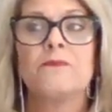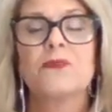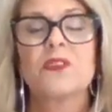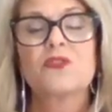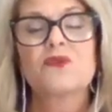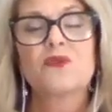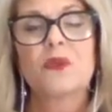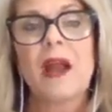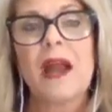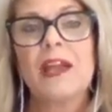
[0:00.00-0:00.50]

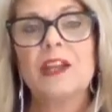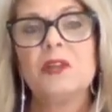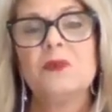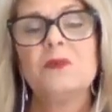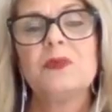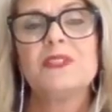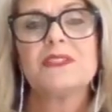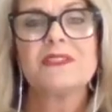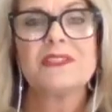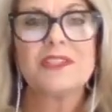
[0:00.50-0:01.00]
try to
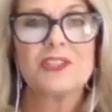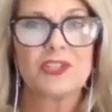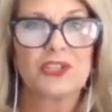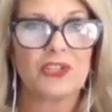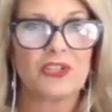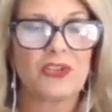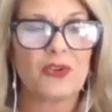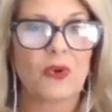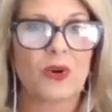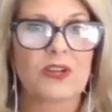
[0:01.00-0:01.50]

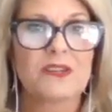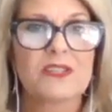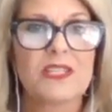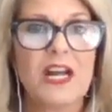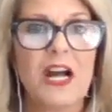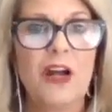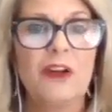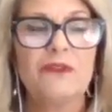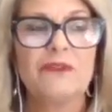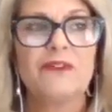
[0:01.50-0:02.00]
position
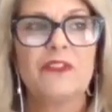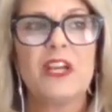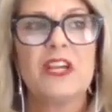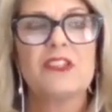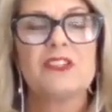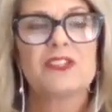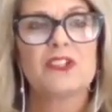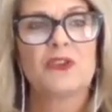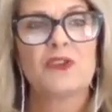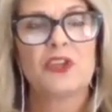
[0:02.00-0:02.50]
yourself
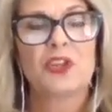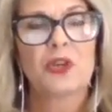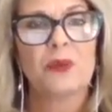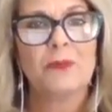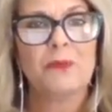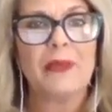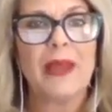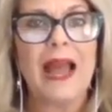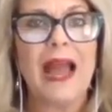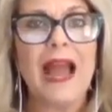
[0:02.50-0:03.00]
so your
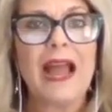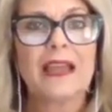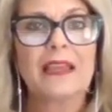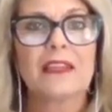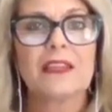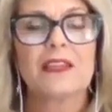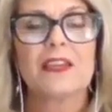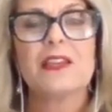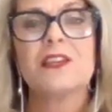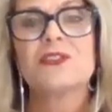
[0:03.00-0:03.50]

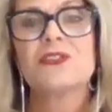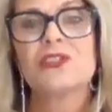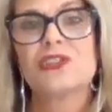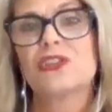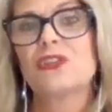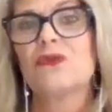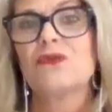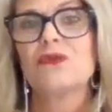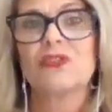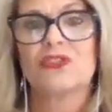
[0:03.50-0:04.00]
back is
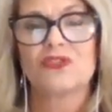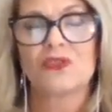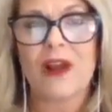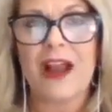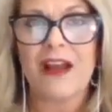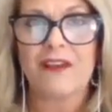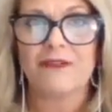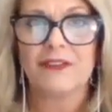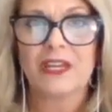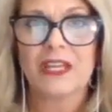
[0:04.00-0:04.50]
to the
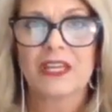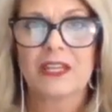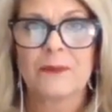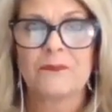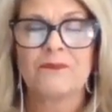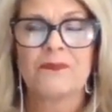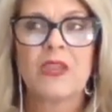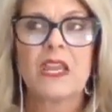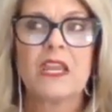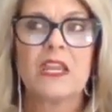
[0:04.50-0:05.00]
traffic.
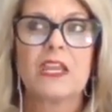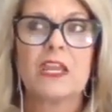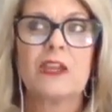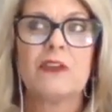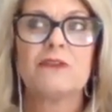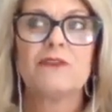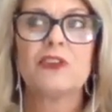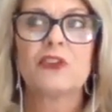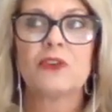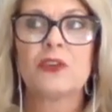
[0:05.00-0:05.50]

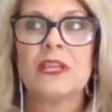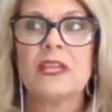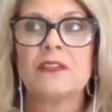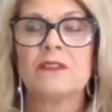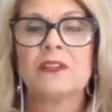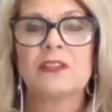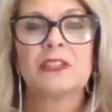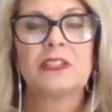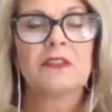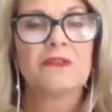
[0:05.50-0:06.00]
If you're
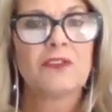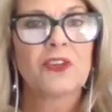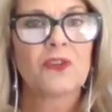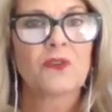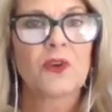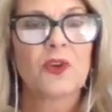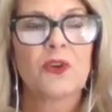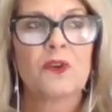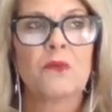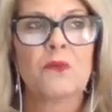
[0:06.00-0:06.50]
in the living
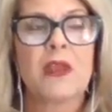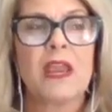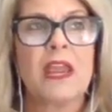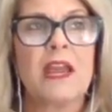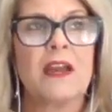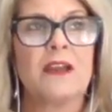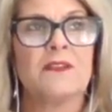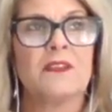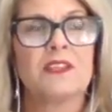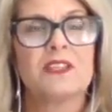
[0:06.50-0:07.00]
room
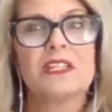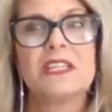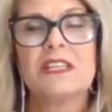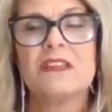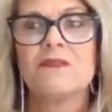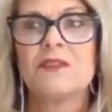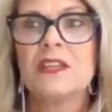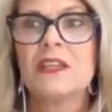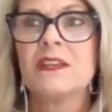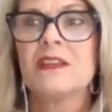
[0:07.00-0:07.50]
and the
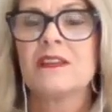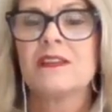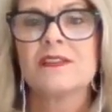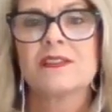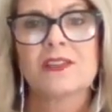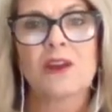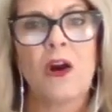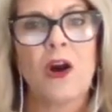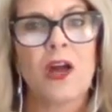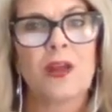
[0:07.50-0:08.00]
TV
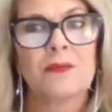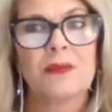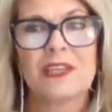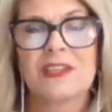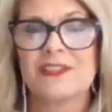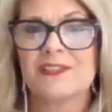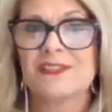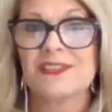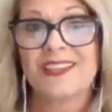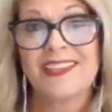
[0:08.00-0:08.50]
is on
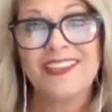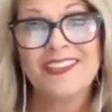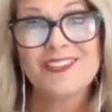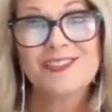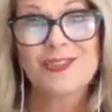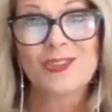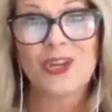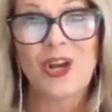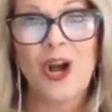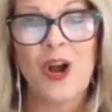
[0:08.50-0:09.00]
because the
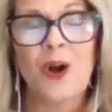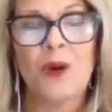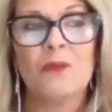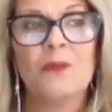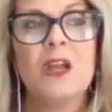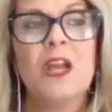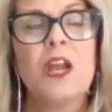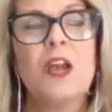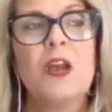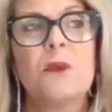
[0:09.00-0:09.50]
kids are
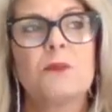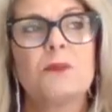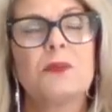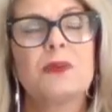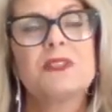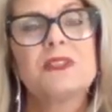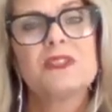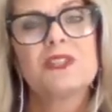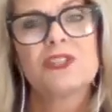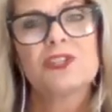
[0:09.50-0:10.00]
home,
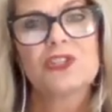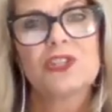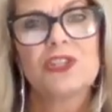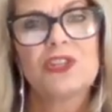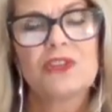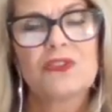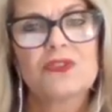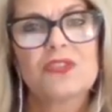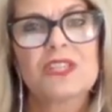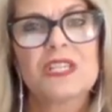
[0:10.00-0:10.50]

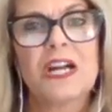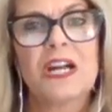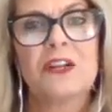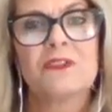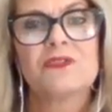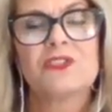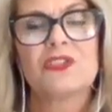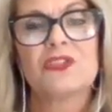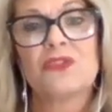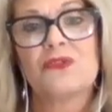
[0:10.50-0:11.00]
position
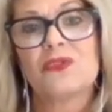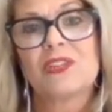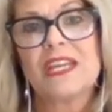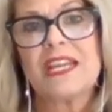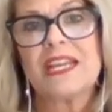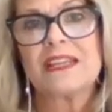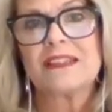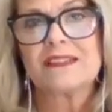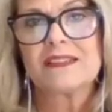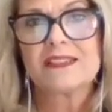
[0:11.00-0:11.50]
yourself so you
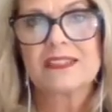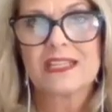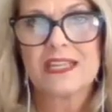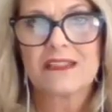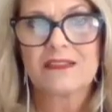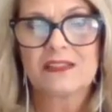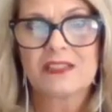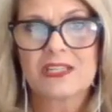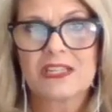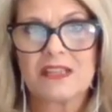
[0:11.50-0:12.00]
can't see
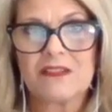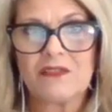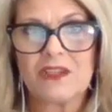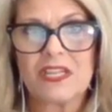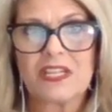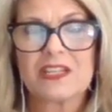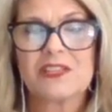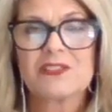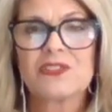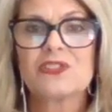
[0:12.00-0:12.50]
the
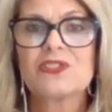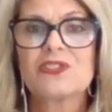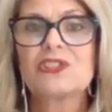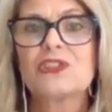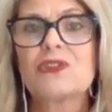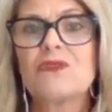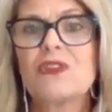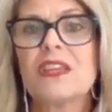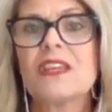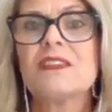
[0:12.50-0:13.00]
TV because it's
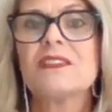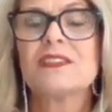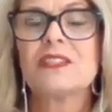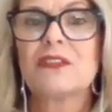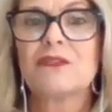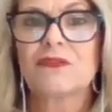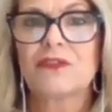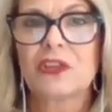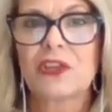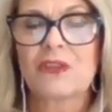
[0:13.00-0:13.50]
too easy
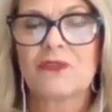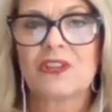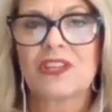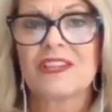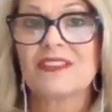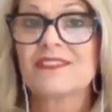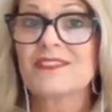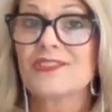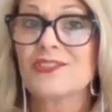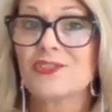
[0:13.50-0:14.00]
for you to
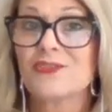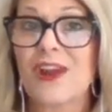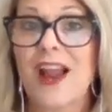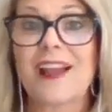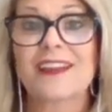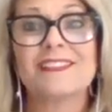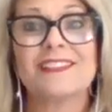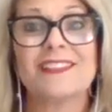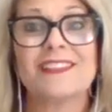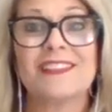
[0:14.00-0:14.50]
get
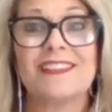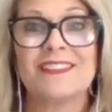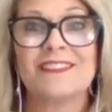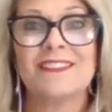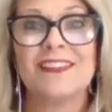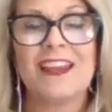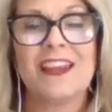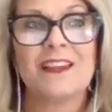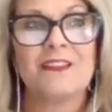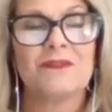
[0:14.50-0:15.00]
distracted
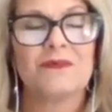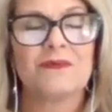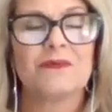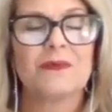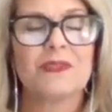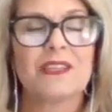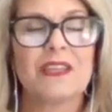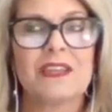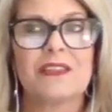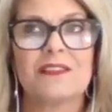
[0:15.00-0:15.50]
and
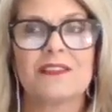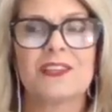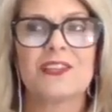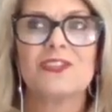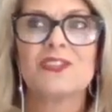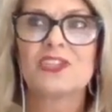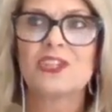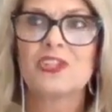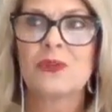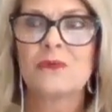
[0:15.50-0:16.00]
get
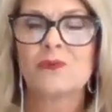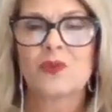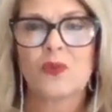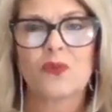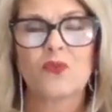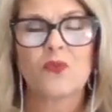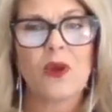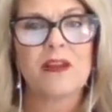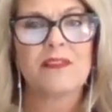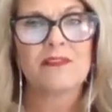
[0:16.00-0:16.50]
consumed
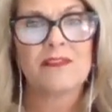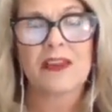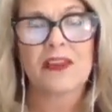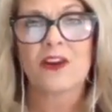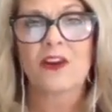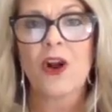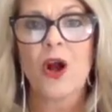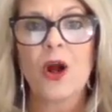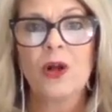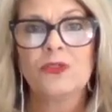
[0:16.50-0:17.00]
with what
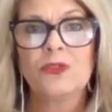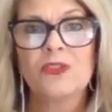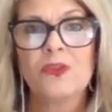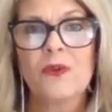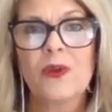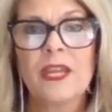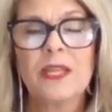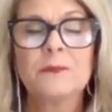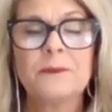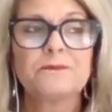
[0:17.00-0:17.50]
they're all
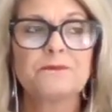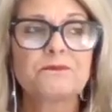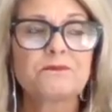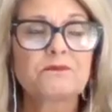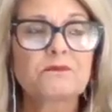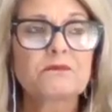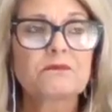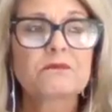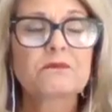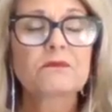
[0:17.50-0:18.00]
doing.
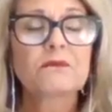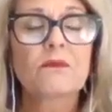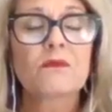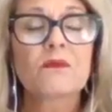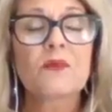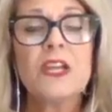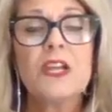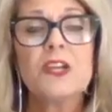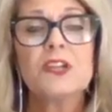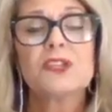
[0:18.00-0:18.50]

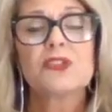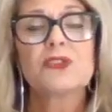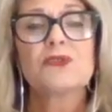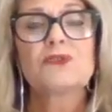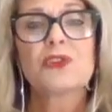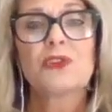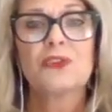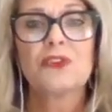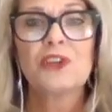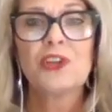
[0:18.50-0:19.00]
So
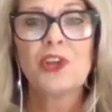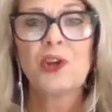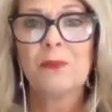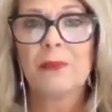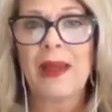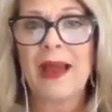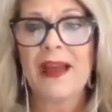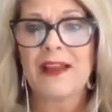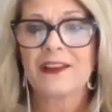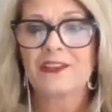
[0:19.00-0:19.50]
turn your
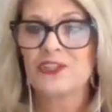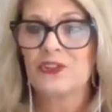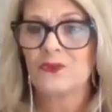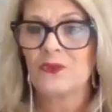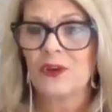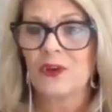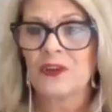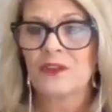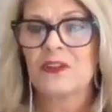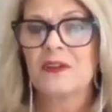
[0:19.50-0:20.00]
back to
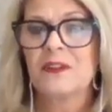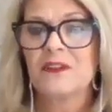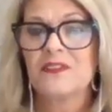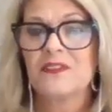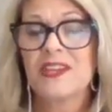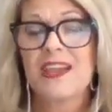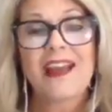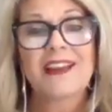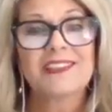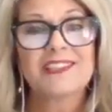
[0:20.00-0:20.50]
where
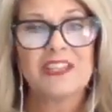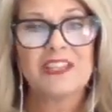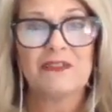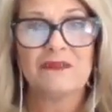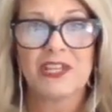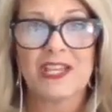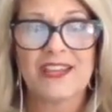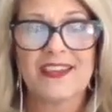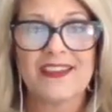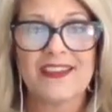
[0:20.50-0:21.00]
the
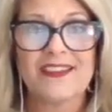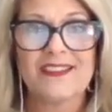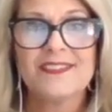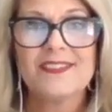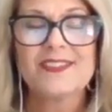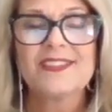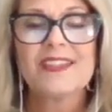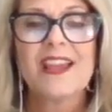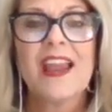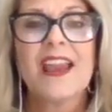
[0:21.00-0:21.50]
activity
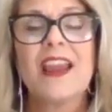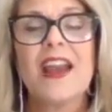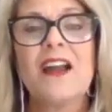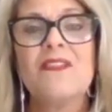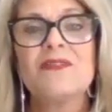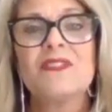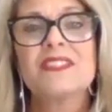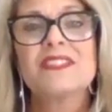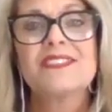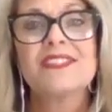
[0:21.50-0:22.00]
is.
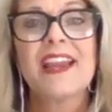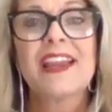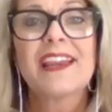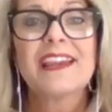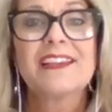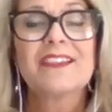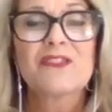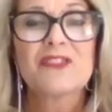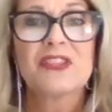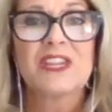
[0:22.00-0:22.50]
And the
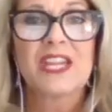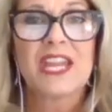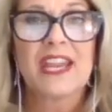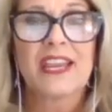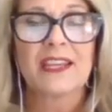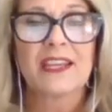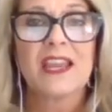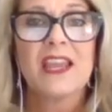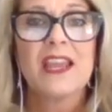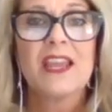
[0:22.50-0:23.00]
second
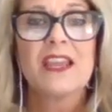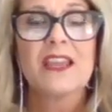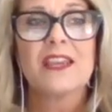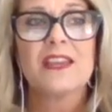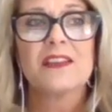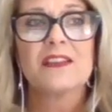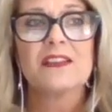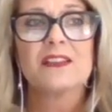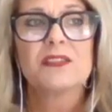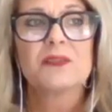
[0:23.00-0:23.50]
thing
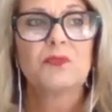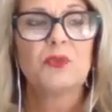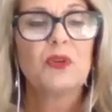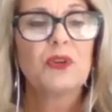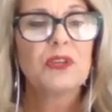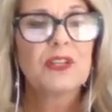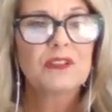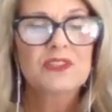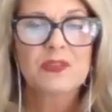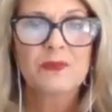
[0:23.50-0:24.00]
is
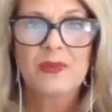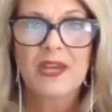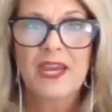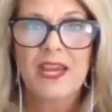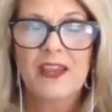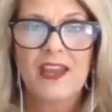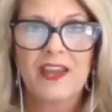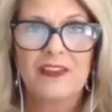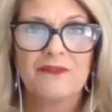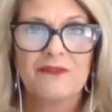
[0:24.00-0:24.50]
put on some
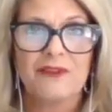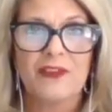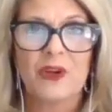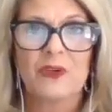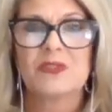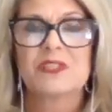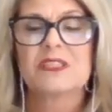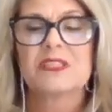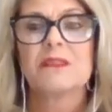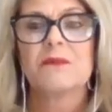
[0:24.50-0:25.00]

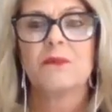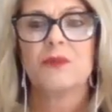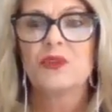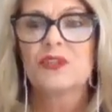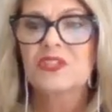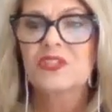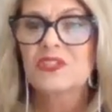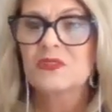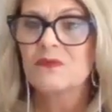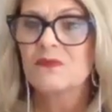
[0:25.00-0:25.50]
headphones,
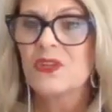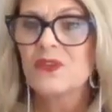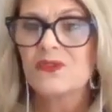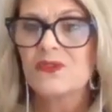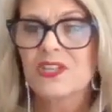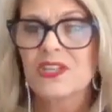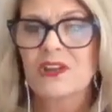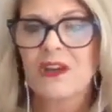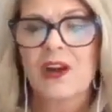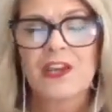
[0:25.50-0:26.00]
put some
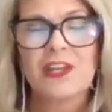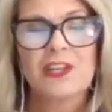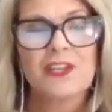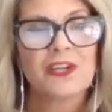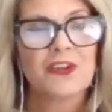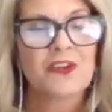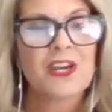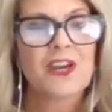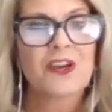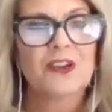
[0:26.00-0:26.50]
music on in
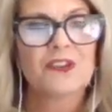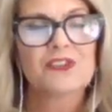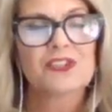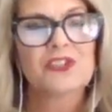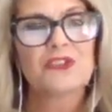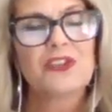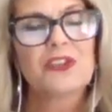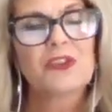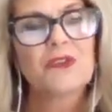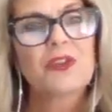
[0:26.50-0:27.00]
your ears
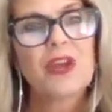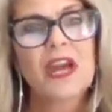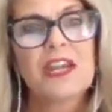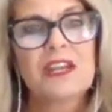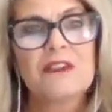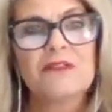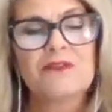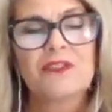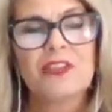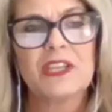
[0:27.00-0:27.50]
so you kind
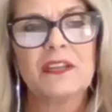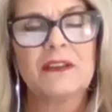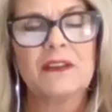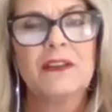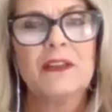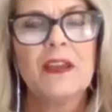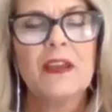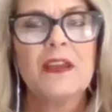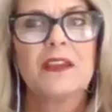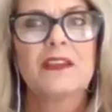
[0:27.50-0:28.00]
of can
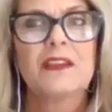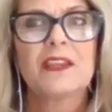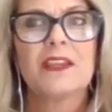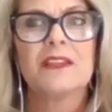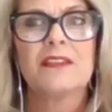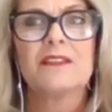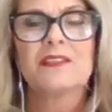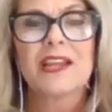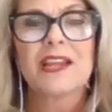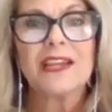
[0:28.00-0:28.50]

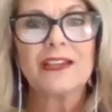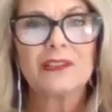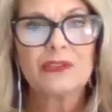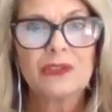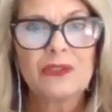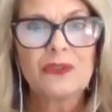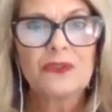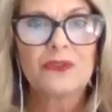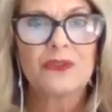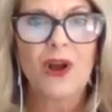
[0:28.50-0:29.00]

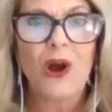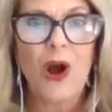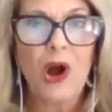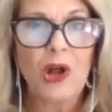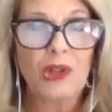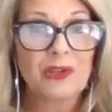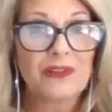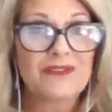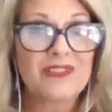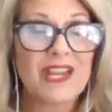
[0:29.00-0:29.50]
dilute
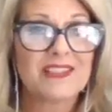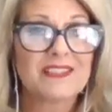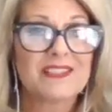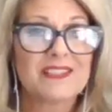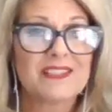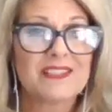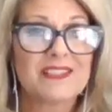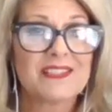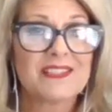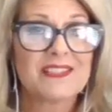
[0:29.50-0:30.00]
all of that
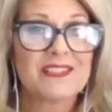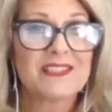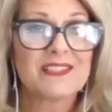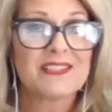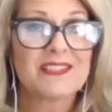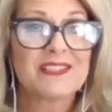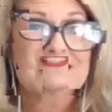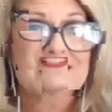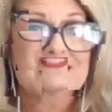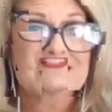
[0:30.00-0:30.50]
sound
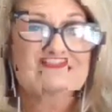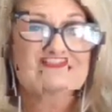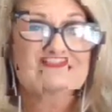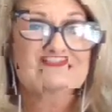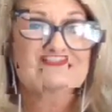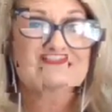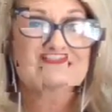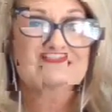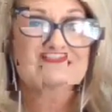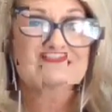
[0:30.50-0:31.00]
and all
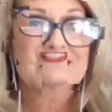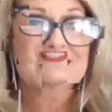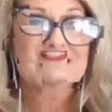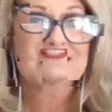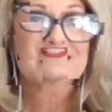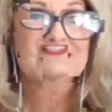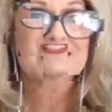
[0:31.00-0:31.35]
of that